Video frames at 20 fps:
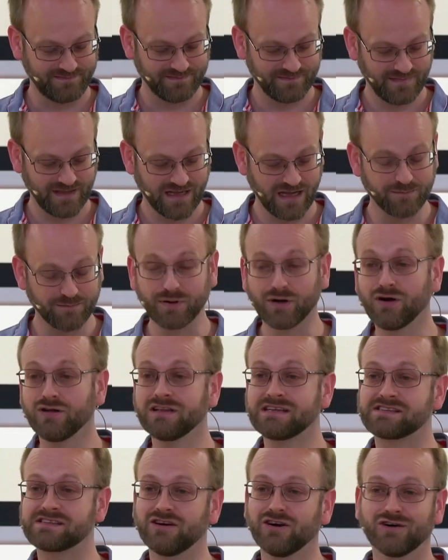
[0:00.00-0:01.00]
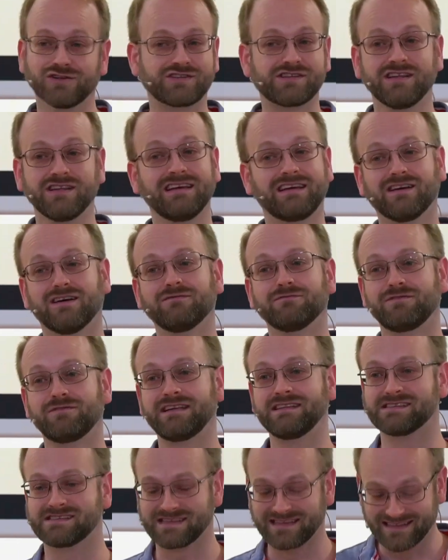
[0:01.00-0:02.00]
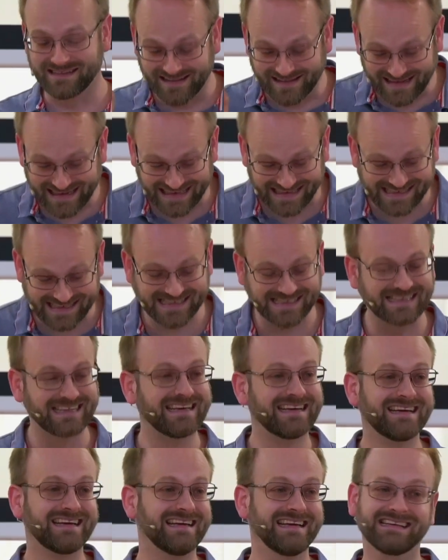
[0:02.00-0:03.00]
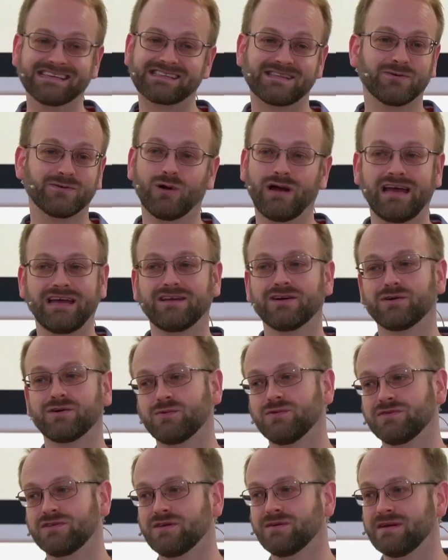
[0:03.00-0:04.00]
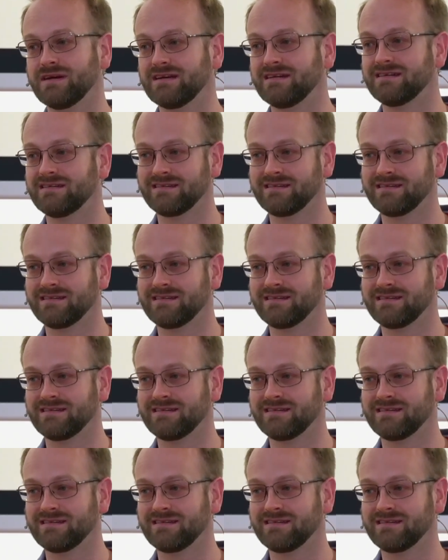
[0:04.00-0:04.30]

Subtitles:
And Paul is utterly convinced this is the way God will do it.